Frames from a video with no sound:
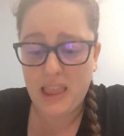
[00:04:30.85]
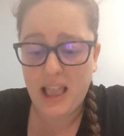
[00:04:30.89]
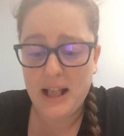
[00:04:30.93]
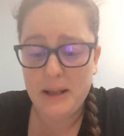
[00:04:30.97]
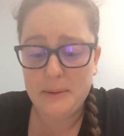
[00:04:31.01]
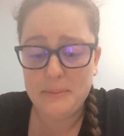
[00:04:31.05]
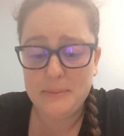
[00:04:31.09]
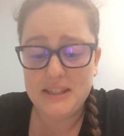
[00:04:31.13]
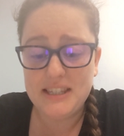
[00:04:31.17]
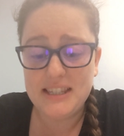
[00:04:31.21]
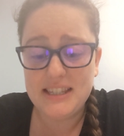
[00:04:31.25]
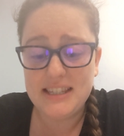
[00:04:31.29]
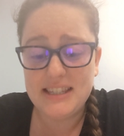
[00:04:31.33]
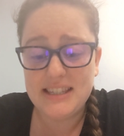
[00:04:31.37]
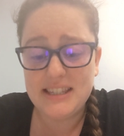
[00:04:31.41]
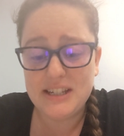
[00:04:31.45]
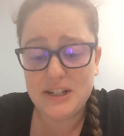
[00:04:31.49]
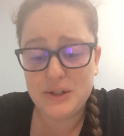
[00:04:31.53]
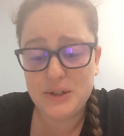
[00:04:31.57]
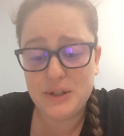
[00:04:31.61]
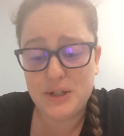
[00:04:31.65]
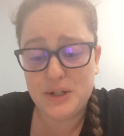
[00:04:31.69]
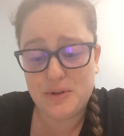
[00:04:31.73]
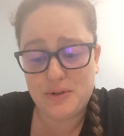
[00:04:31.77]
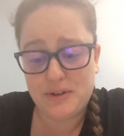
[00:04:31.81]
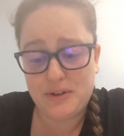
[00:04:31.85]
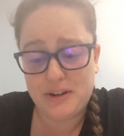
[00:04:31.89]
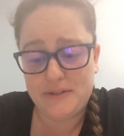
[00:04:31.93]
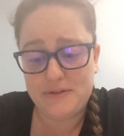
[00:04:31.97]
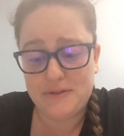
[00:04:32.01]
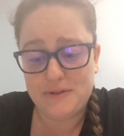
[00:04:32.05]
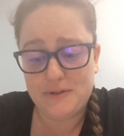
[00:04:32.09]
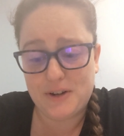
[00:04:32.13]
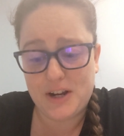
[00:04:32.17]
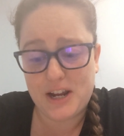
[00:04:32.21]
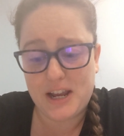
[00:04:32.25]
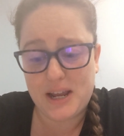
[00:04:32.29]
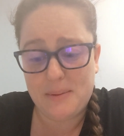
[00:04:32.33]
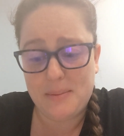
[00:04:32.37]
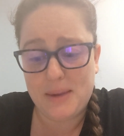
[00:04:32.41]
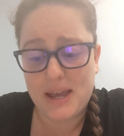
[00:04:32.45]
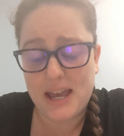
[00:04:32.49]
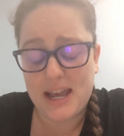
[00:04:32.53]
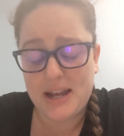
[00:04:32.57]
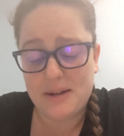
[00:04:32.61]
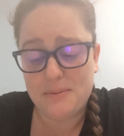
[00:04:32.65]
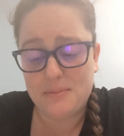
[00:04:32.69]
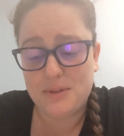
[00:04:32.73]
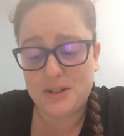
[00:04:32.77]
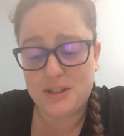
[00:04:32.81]
I am sincerely grieved for him
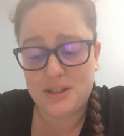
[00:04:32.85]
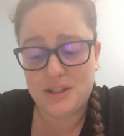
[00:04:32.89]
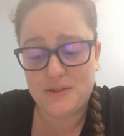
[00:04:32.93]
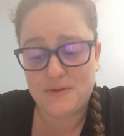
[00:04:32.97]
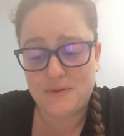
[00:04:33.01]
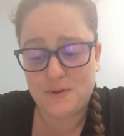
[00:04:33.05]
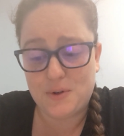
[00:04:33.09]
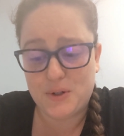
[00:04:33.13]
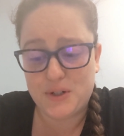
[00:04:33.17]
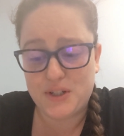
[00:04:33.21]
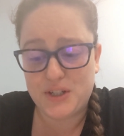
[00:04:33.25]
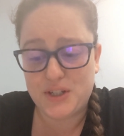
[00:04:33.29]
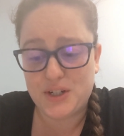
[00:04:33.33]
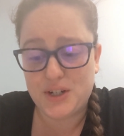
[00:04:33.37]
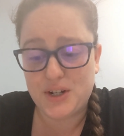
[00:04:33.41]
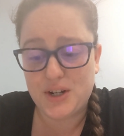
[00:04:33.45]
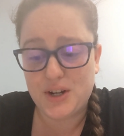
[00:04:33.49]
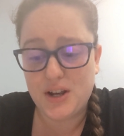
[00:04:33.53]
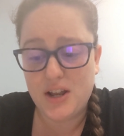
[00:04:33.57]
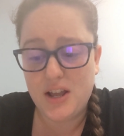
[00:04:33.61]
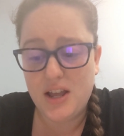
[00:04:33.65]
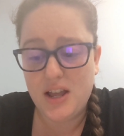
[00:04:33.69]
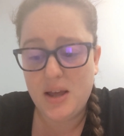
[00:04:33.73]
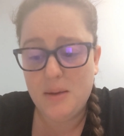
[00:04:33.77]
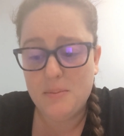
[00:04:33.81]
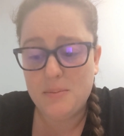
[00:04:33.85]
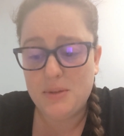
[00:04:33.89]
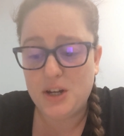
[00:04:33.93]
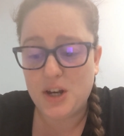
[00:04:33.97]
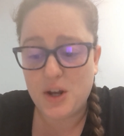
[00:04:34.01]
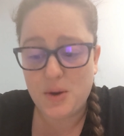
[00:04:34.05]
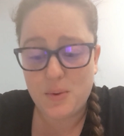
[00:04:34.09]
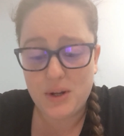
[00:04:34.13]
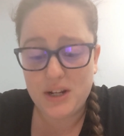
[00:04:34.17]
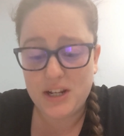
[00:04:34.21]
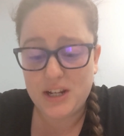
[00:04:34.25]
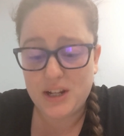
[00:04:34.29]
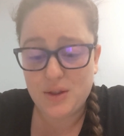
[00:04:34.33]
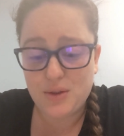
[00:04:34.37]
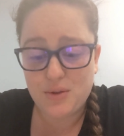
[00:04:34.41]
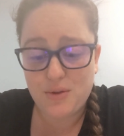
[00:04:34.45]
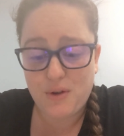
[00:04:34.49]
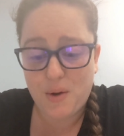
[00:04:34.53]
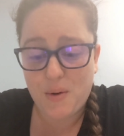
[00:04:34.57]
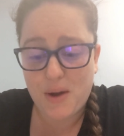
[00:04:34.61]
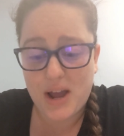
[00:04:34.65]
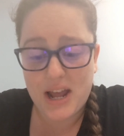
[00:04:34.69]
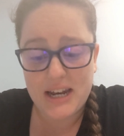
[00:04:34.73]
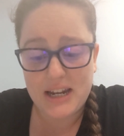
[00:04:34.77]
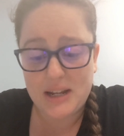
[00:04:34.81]
and Mrs. Forster, but no one can
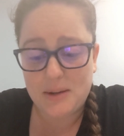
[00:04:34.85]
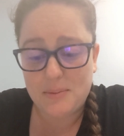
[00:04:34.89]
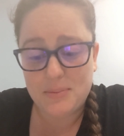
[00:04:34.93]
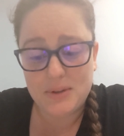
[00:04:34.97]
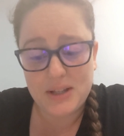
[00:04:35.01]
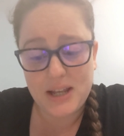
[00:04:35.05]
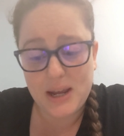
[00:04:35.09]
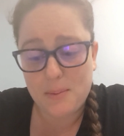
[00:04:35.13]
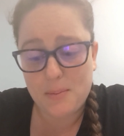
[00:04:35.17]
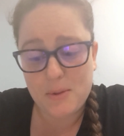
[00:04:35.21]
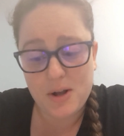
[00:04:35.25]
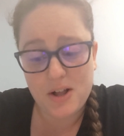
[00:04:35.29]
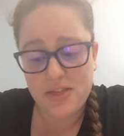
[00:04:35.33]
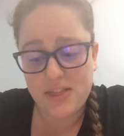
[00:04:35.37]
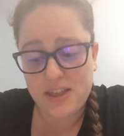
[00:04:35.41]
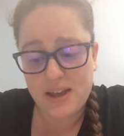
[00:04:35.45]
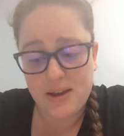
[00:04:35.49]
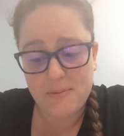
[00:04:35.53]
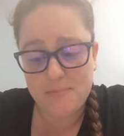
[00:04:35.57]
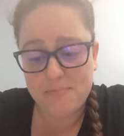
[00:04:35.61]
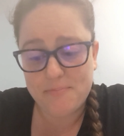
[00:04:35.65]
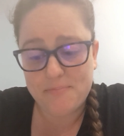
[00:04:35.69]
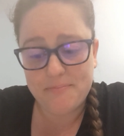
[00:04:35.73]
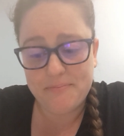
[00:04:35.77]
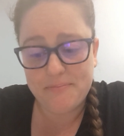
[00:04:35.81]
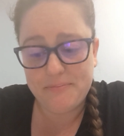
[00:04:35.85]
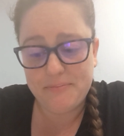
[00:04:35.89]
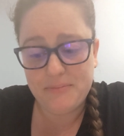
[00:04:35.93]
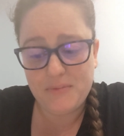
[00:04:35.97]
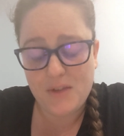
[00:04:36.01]
throw any blame on them.